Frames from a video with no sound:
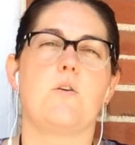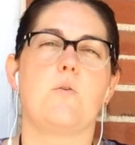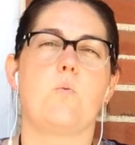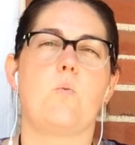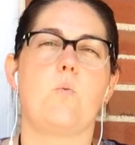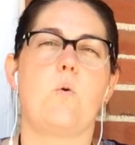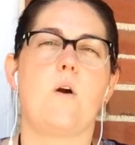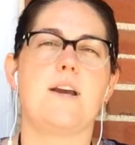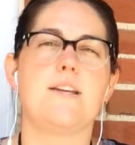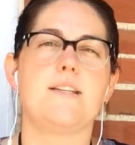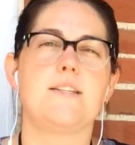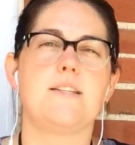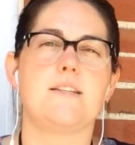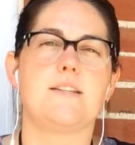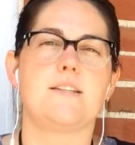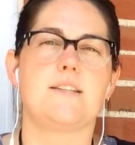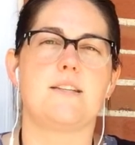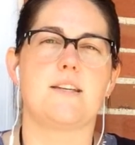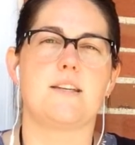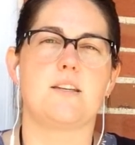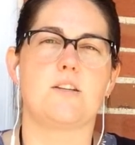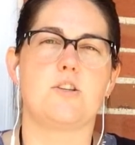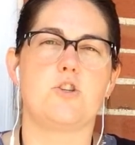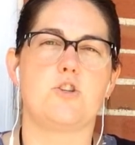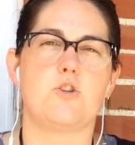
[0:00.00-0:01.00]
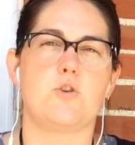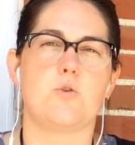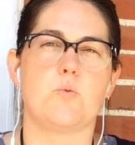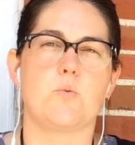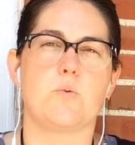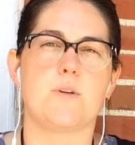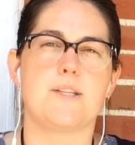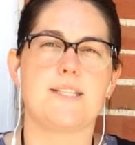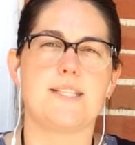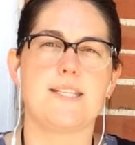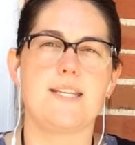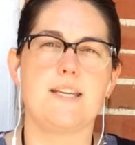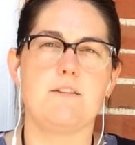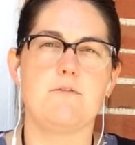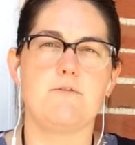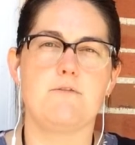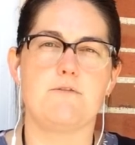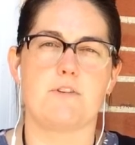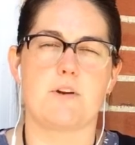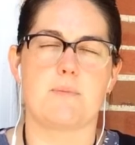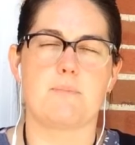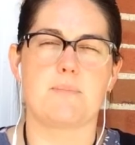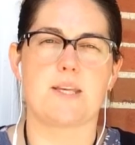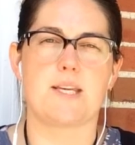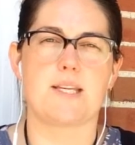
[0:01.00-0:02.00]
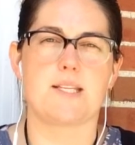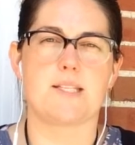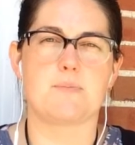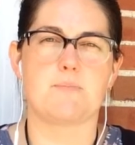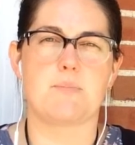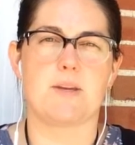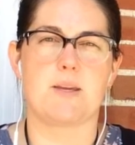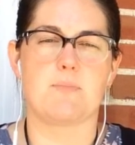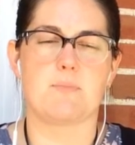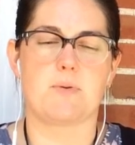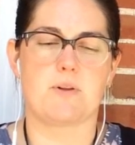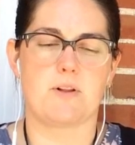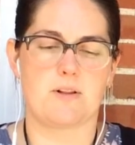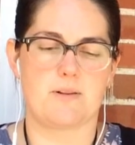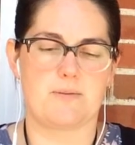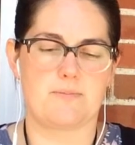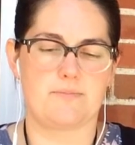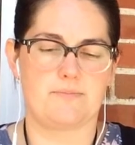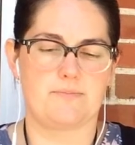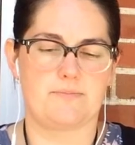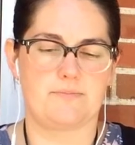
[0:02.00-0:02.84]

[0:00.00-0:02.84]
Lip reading: What did you receive from these people?